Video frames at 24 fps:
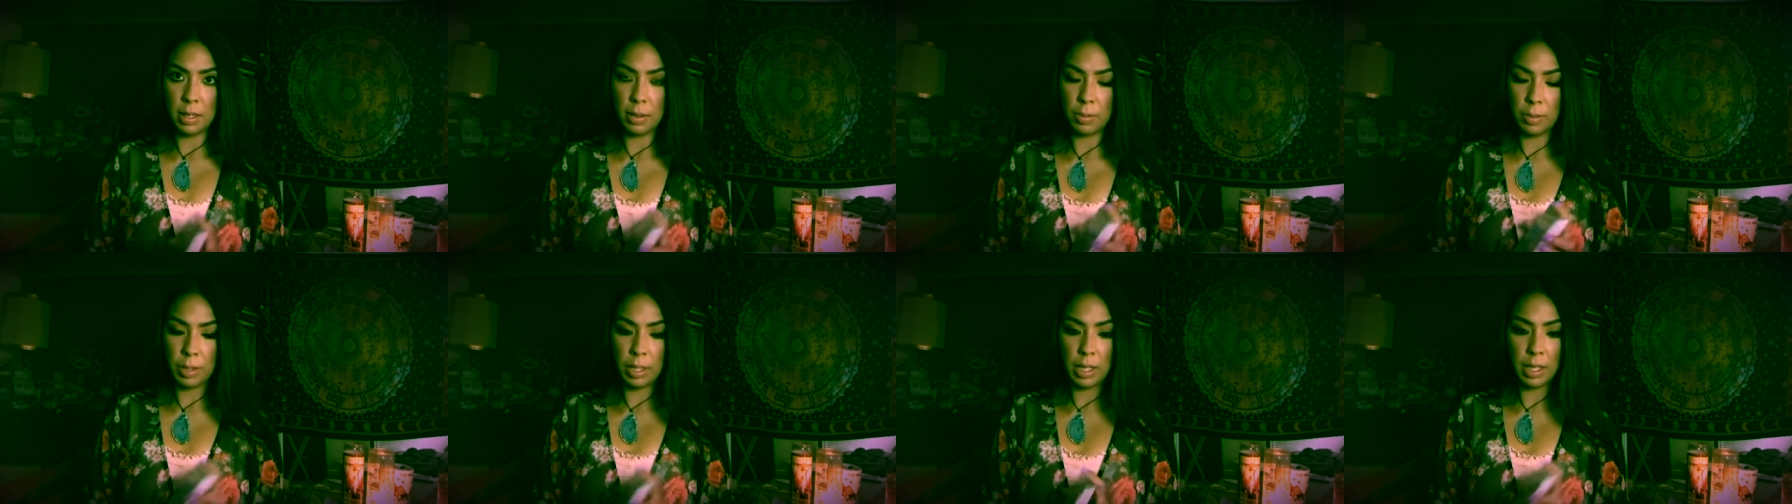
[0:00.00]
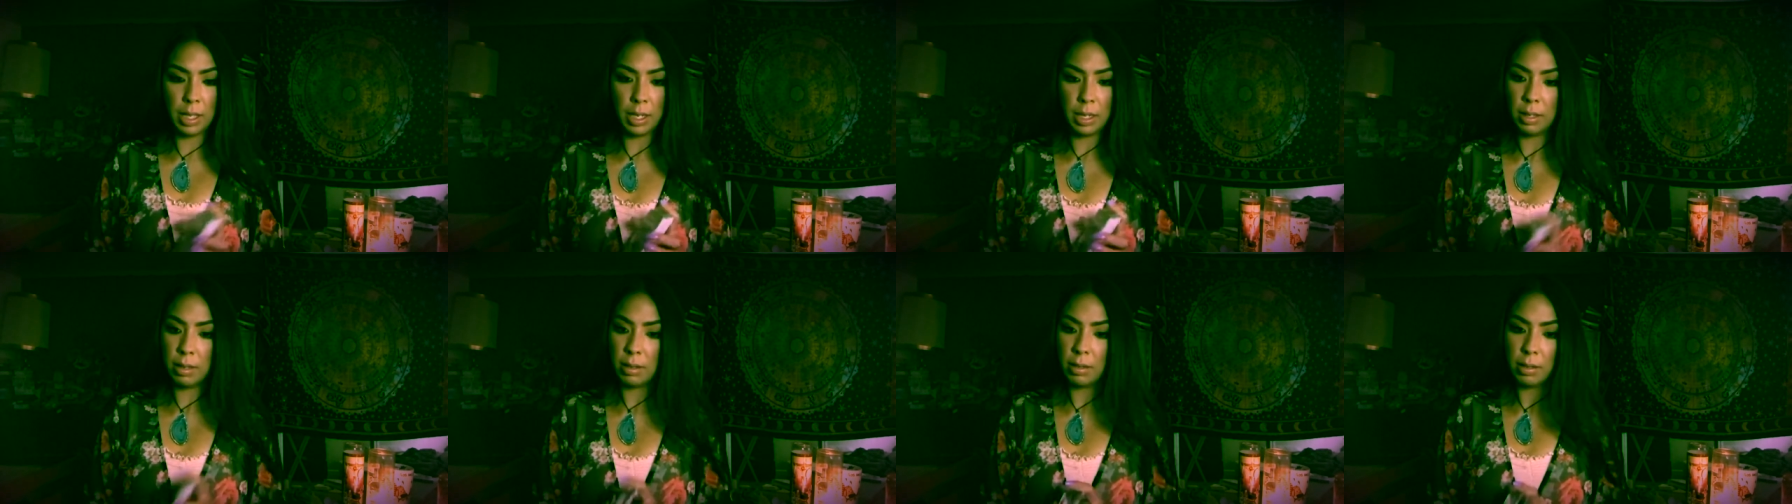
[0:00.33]
You
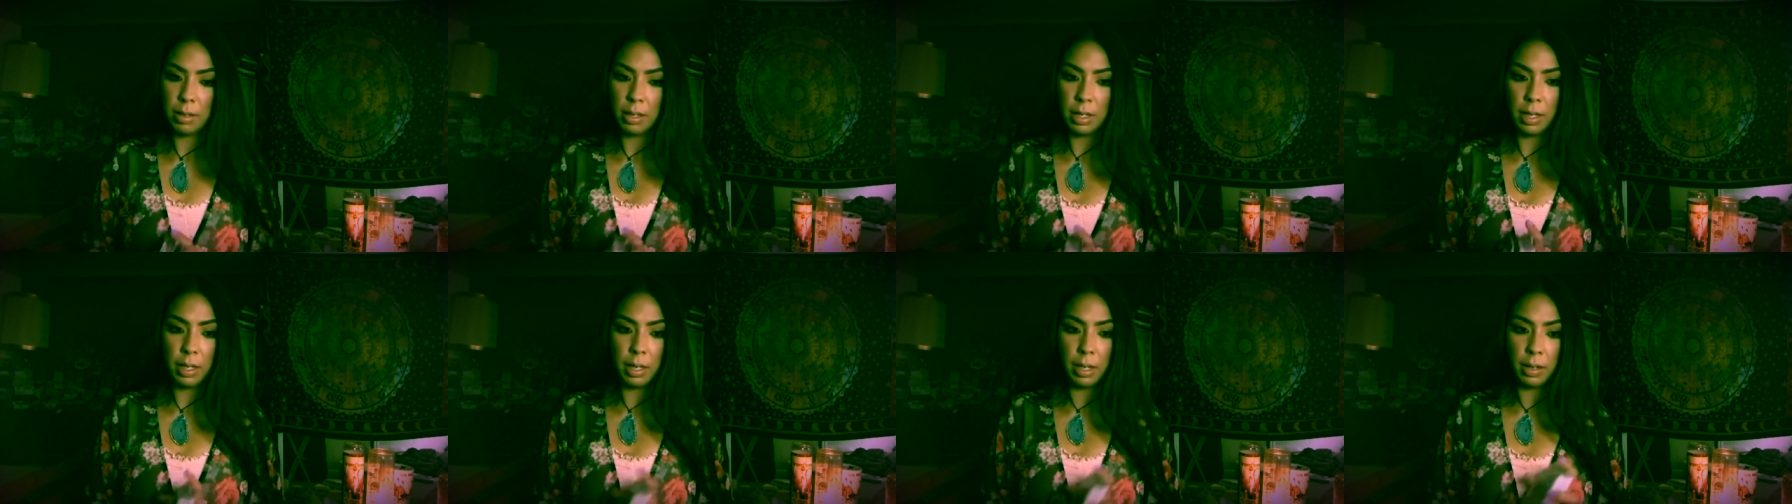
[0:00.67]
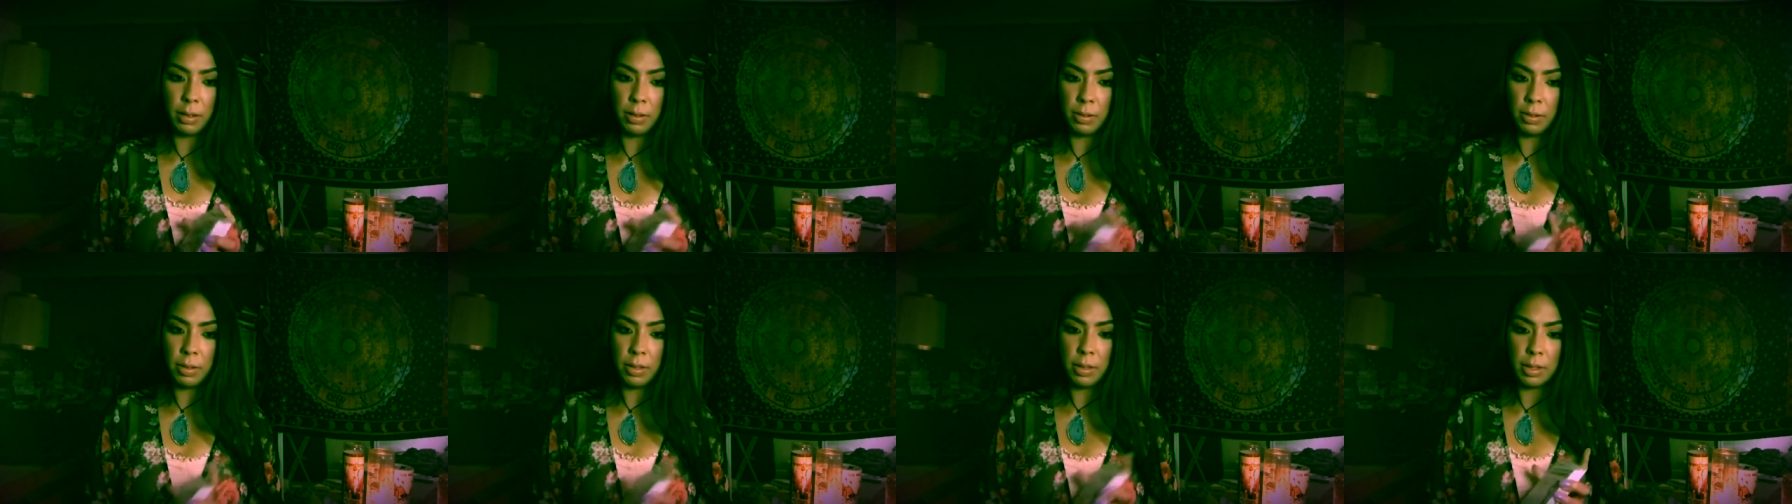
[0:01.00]
can, you
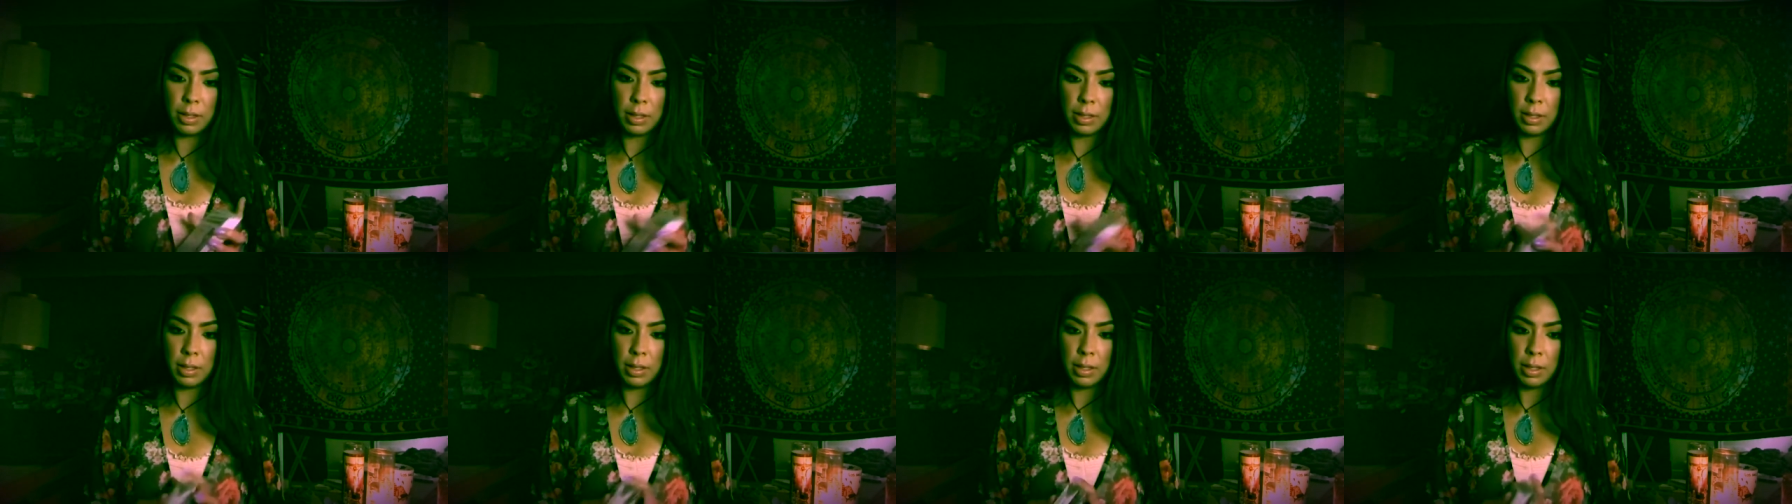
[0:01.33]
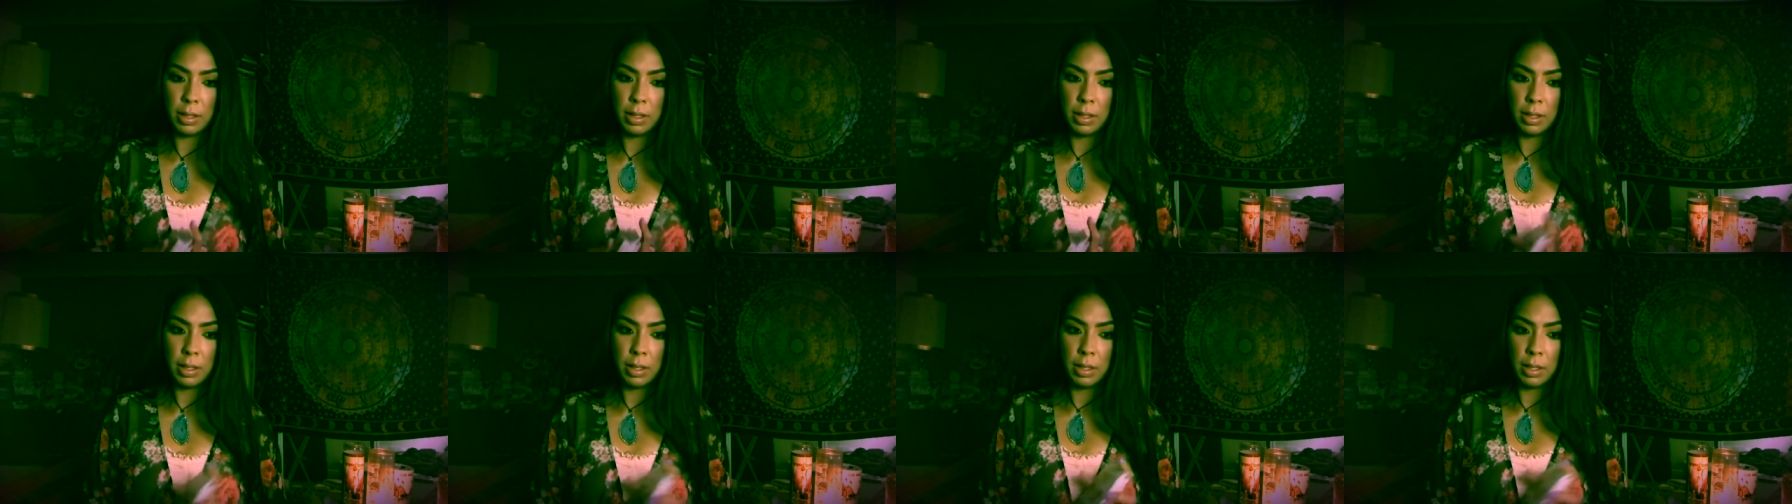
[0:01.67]
know,
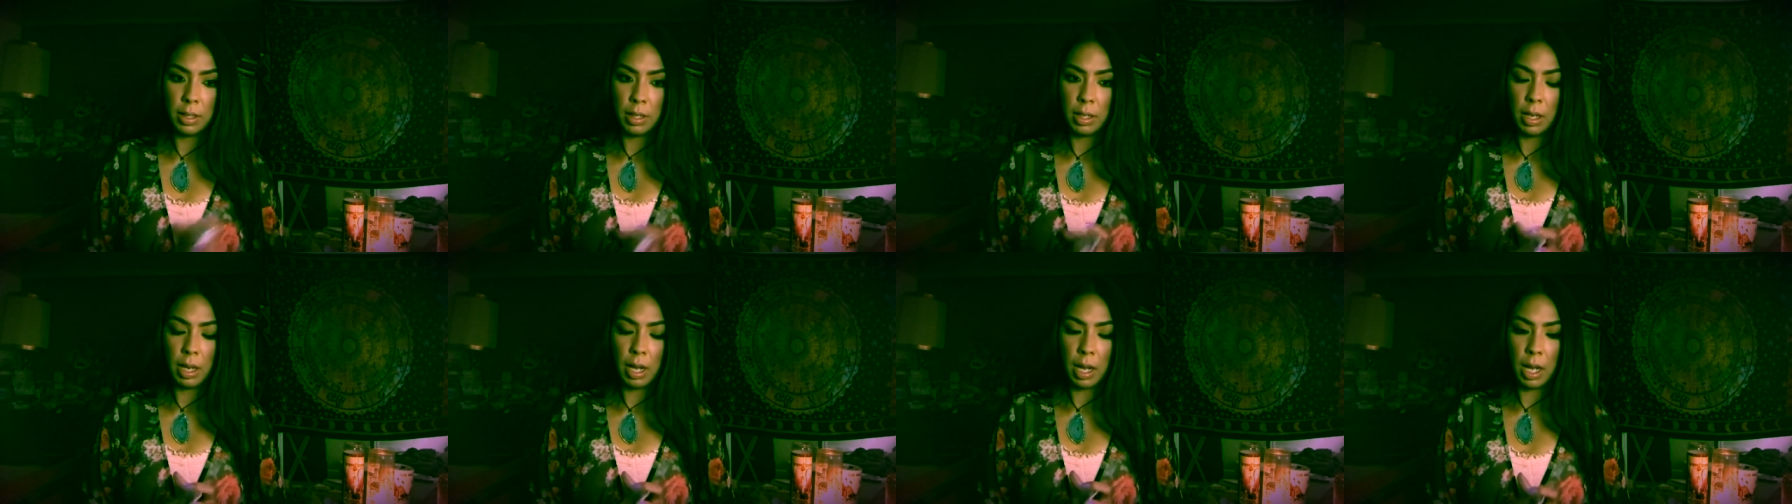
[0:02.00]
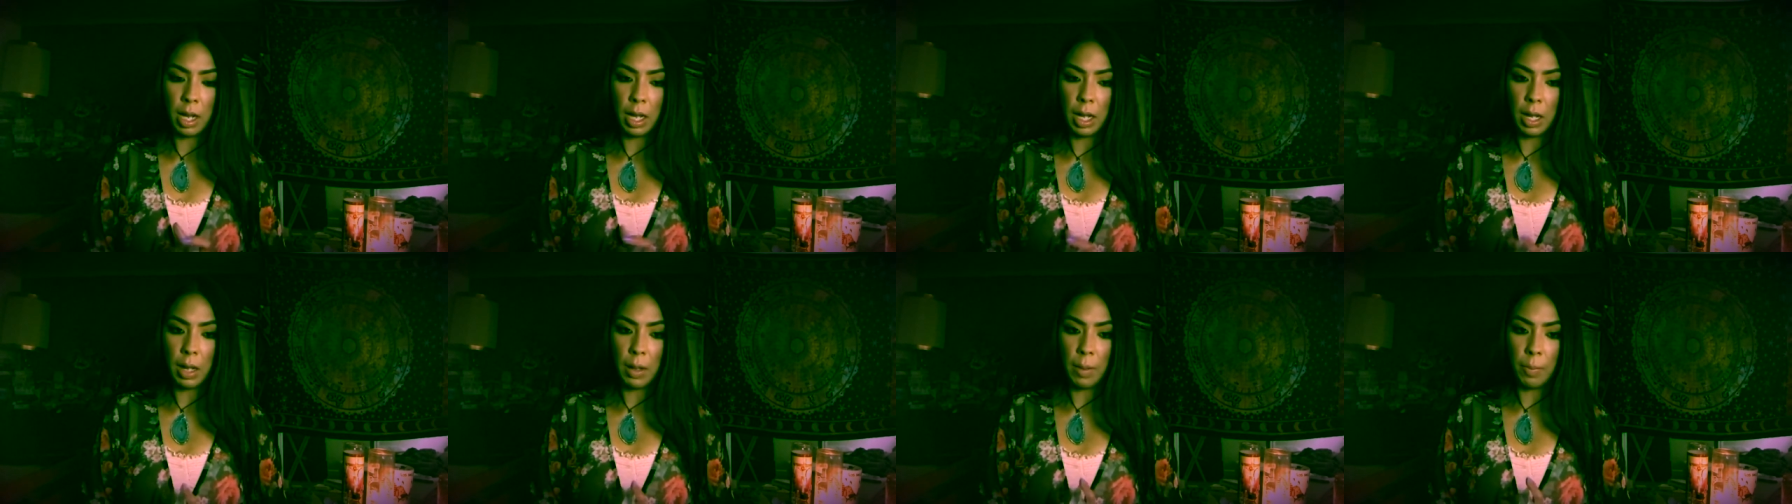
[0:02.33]

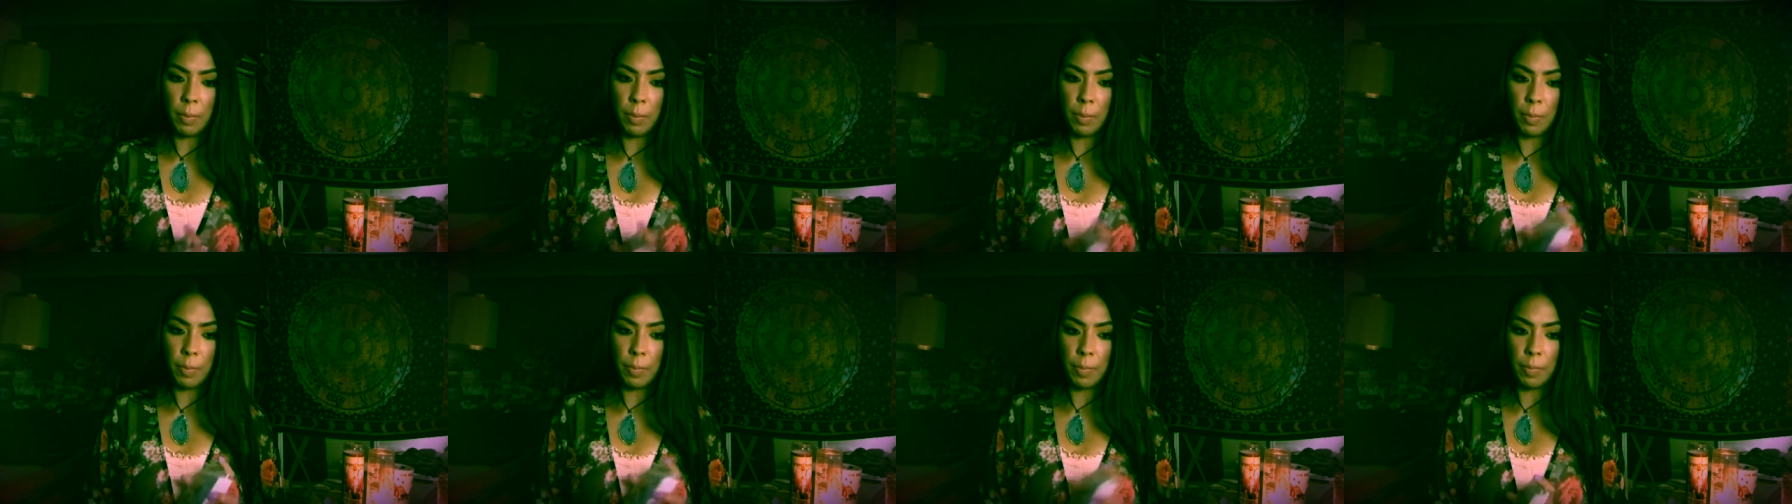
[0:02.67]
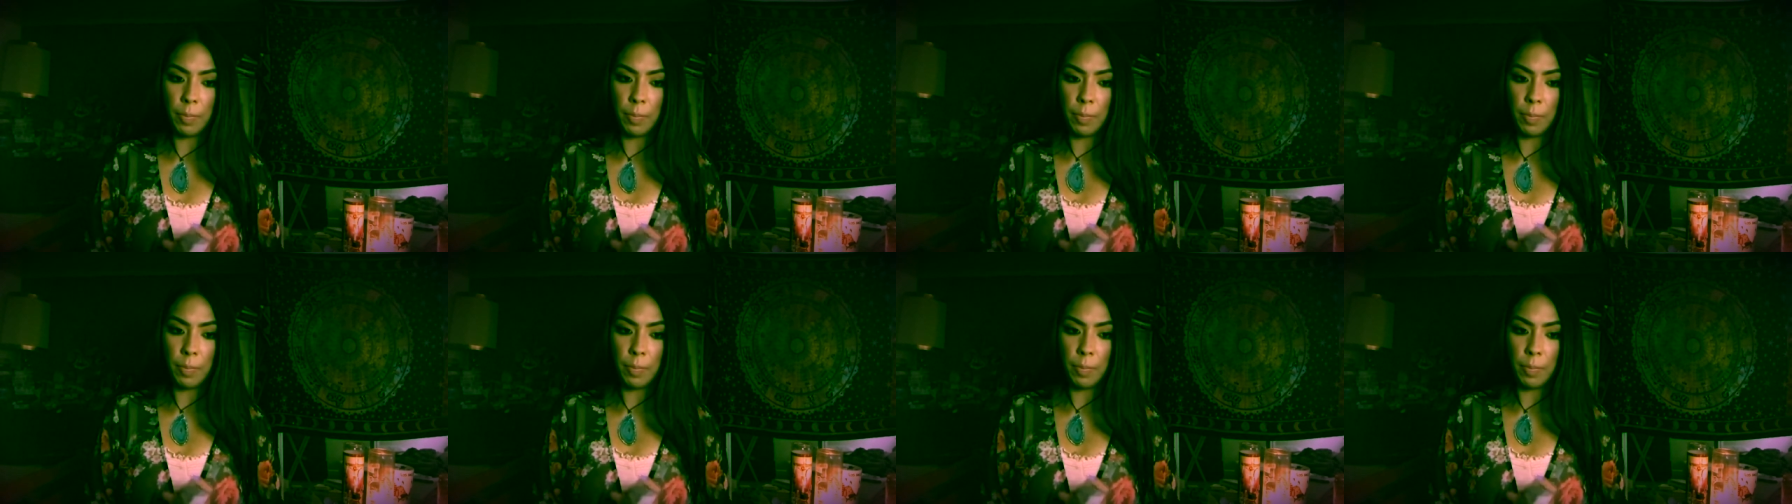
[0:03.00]
um,